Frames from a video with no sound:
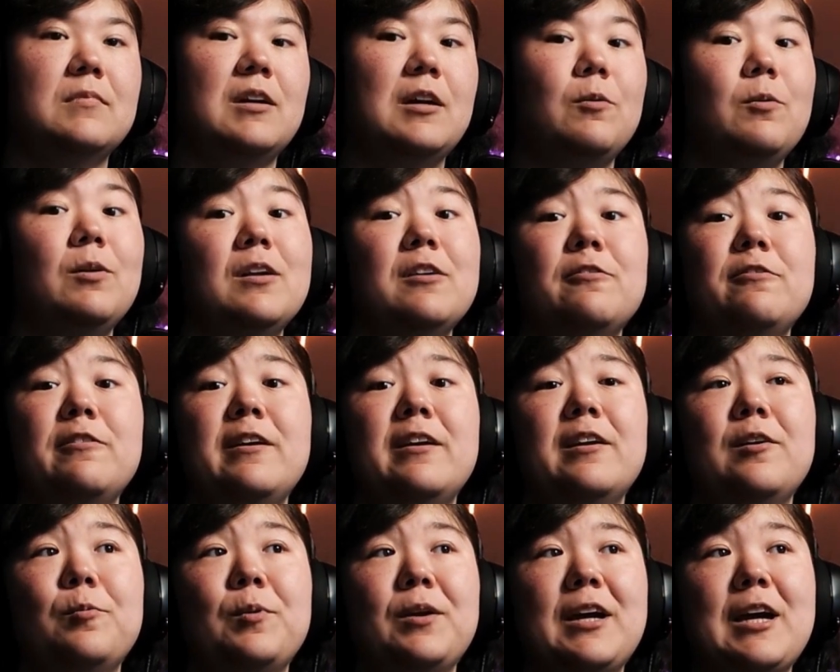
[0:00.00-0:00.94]
I want to
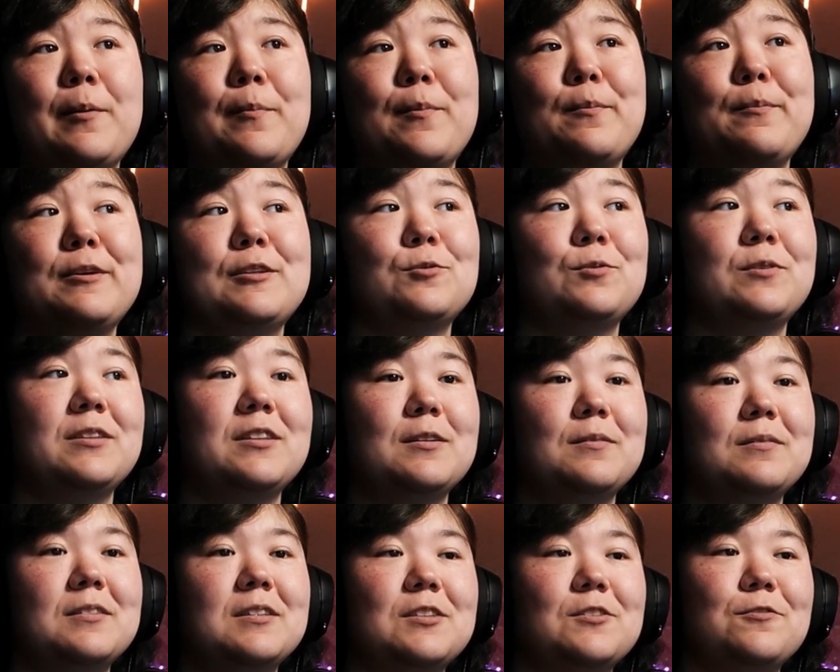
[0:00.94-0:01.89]
find out what happened between
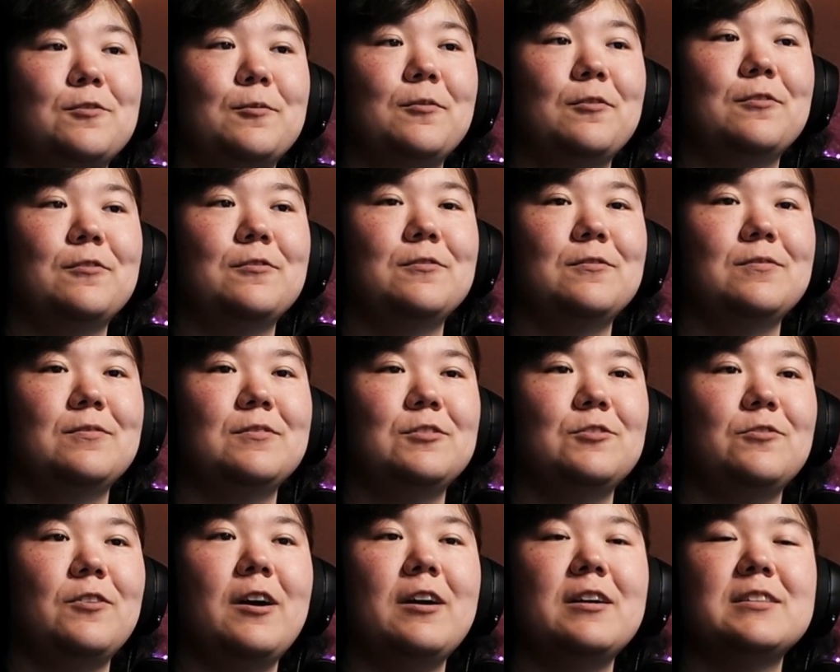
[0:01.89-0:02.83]
them because, from
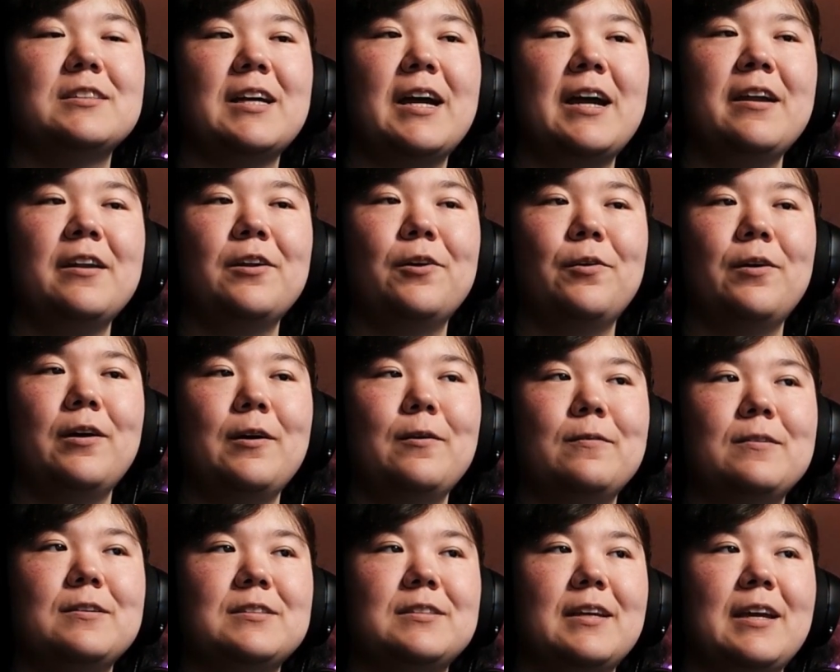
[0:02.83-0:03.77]
as far as I know, it
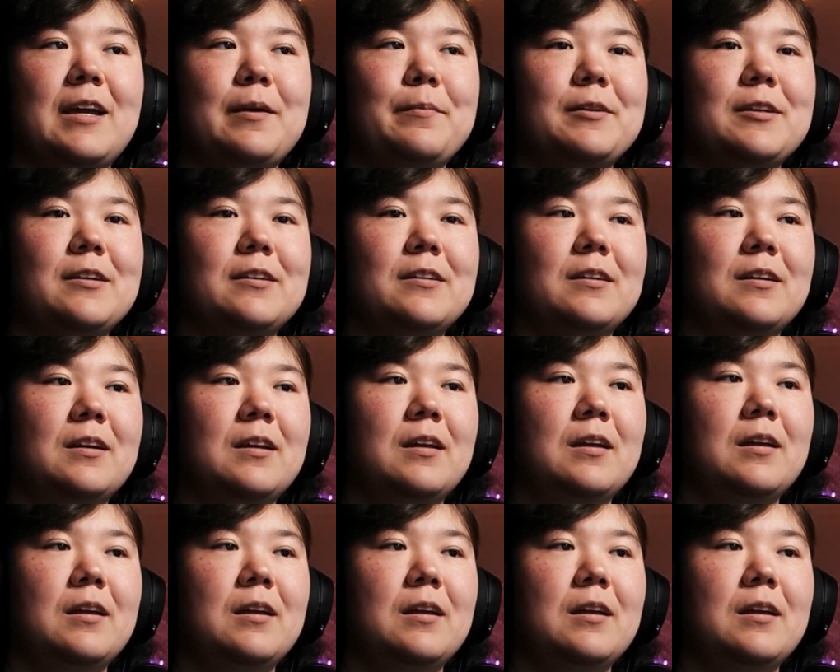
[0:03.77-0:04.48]
was Amity.